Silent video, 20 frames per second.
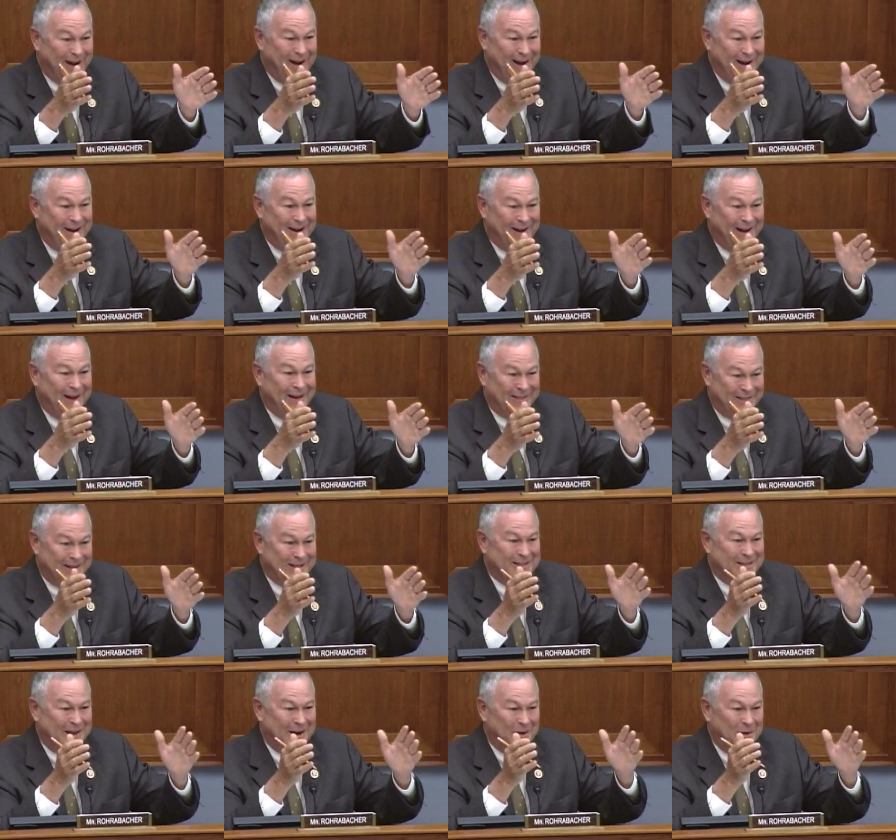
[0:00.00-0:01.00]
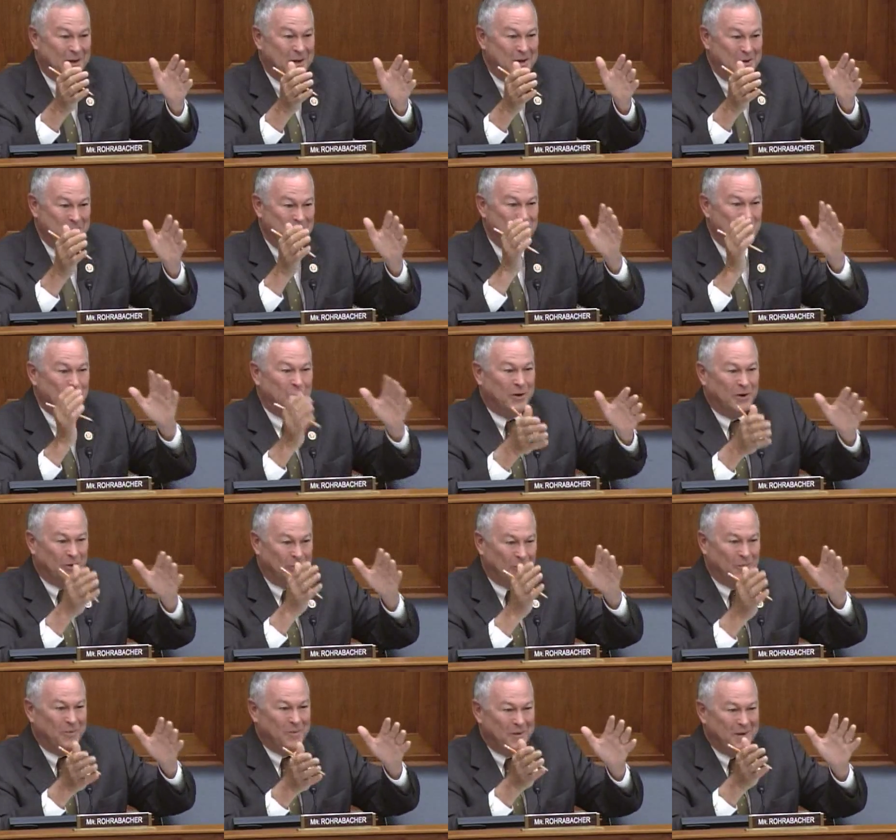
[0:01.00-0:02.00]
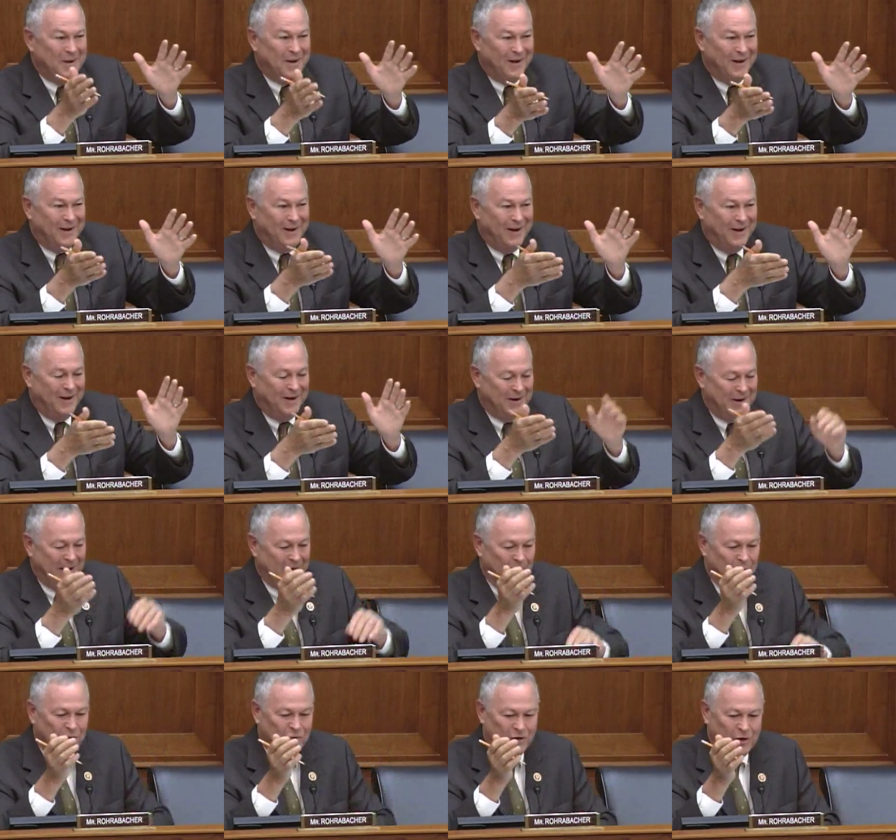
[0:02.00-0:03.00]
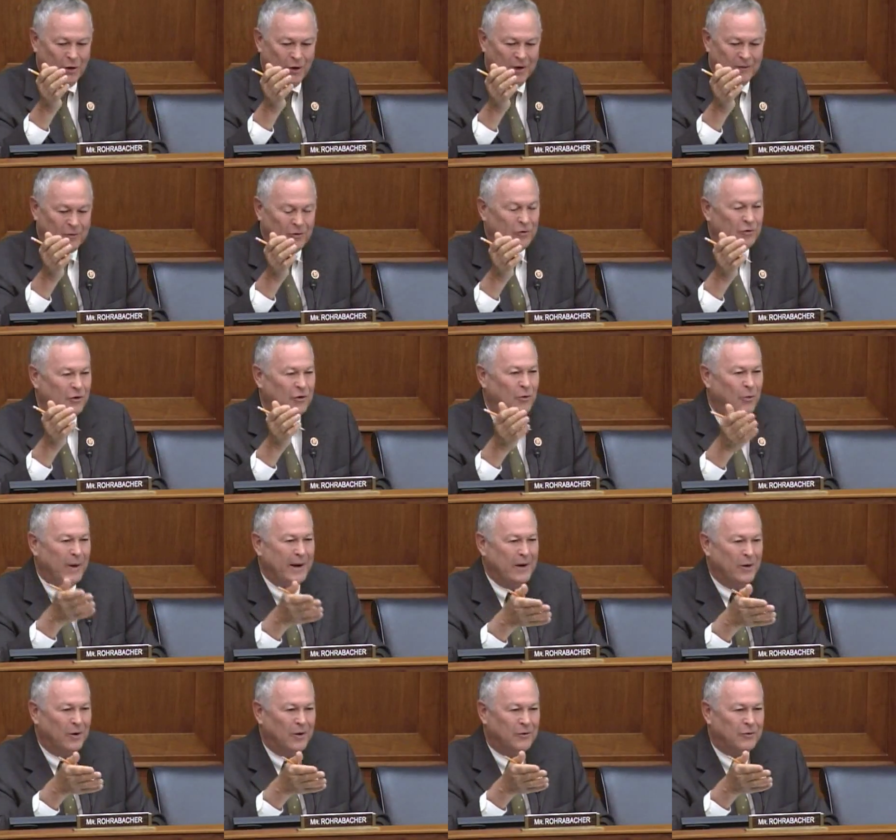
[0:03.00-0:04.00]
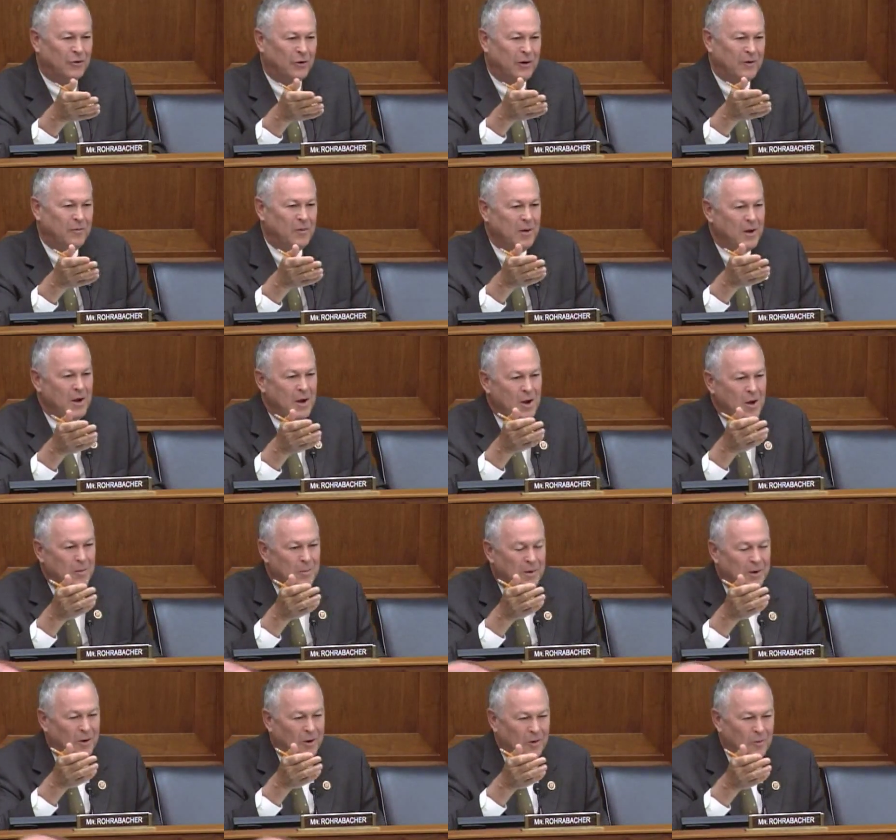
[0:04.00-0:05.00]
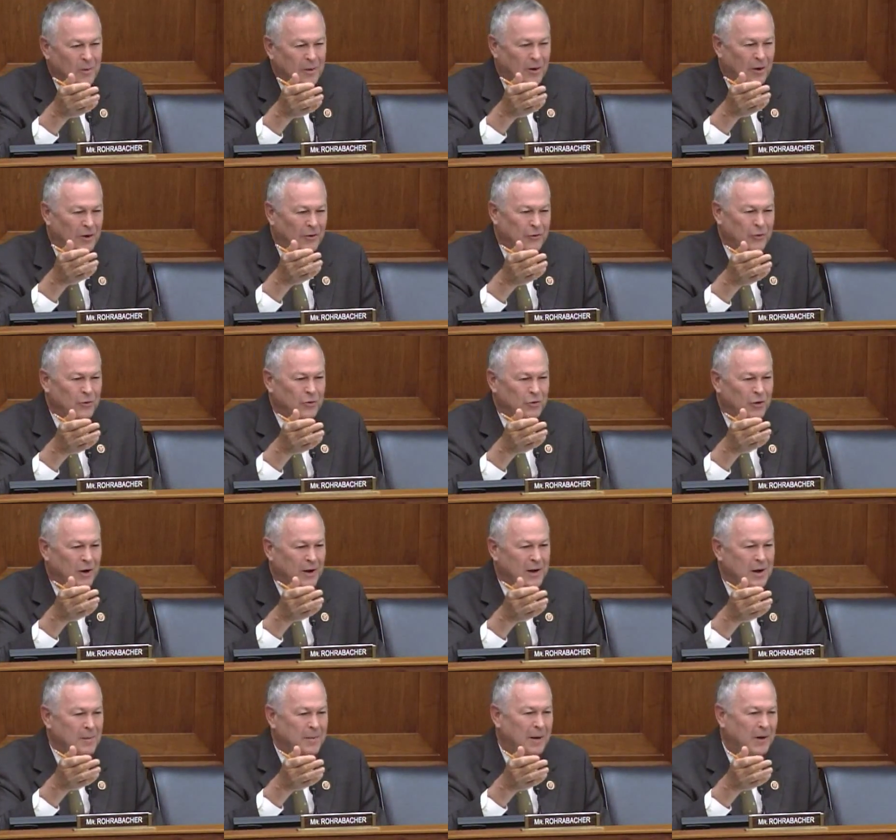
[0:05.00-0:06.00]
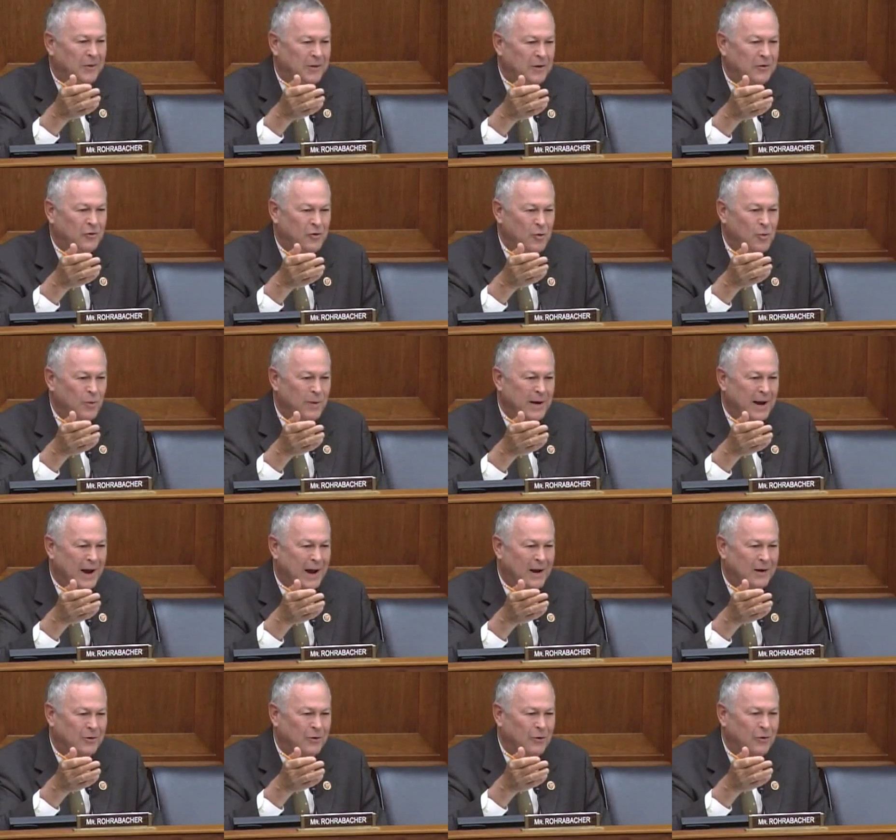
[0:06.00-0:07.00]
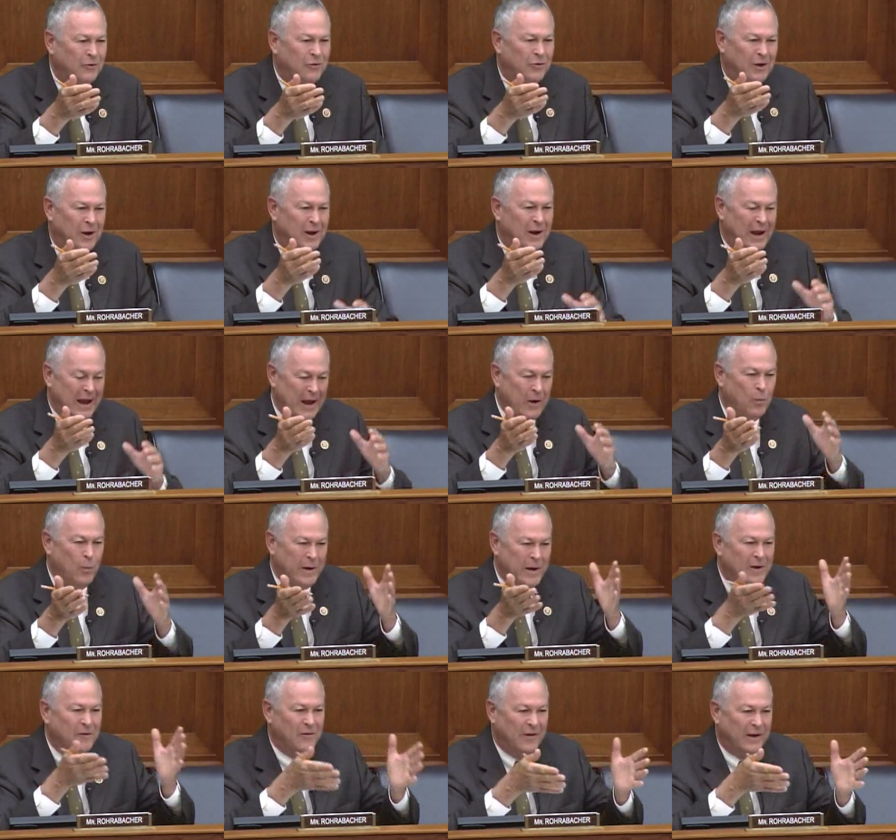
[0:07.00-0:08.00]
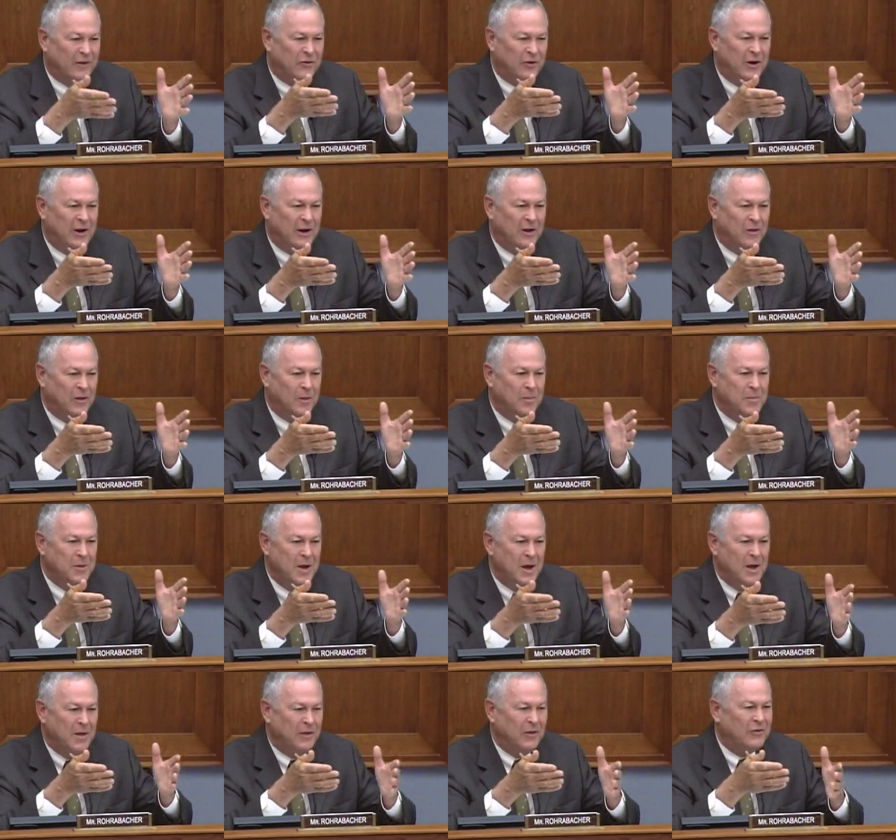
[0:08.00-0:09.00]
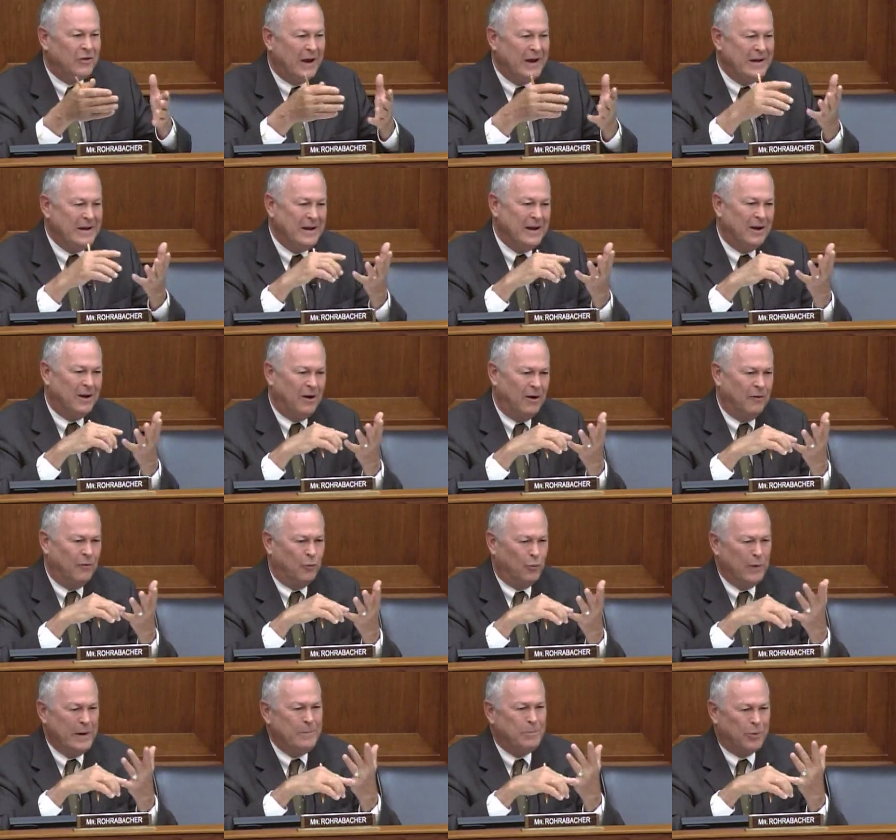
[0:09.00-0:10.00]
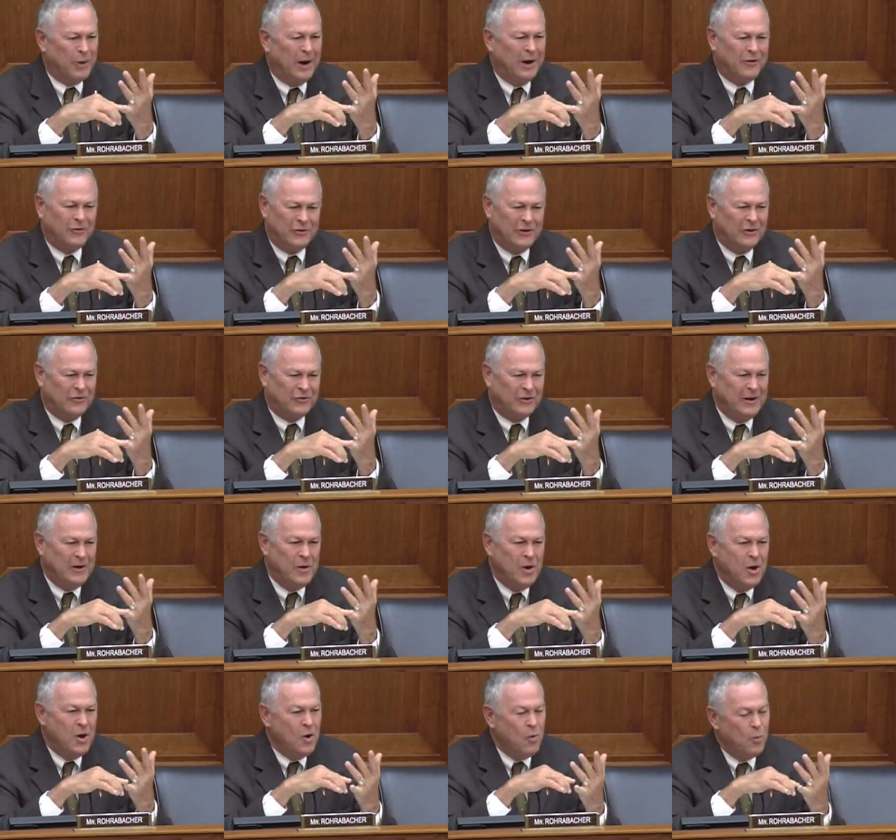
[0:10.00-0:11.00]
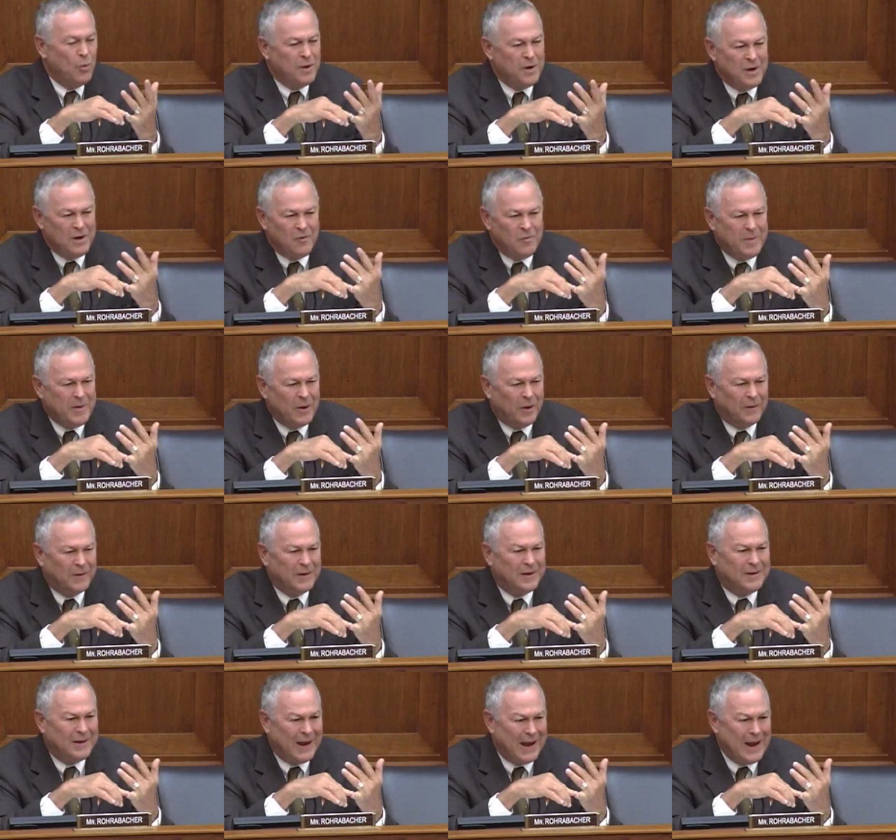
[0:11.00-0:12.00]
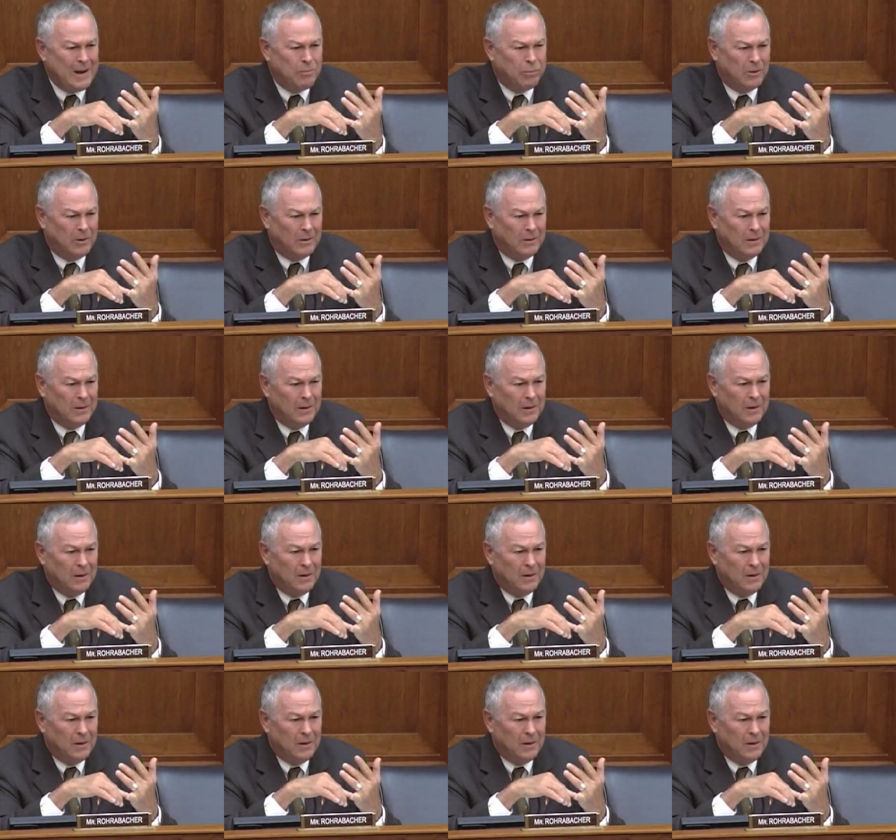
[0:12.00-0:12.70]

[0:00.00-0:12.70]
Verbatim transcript: I, I think that nuclear uh, energy offers a great alternative. But aren't we also talking about these new reactors? Had we invested in them, this idea of reprocessing wouldn't even be on the table.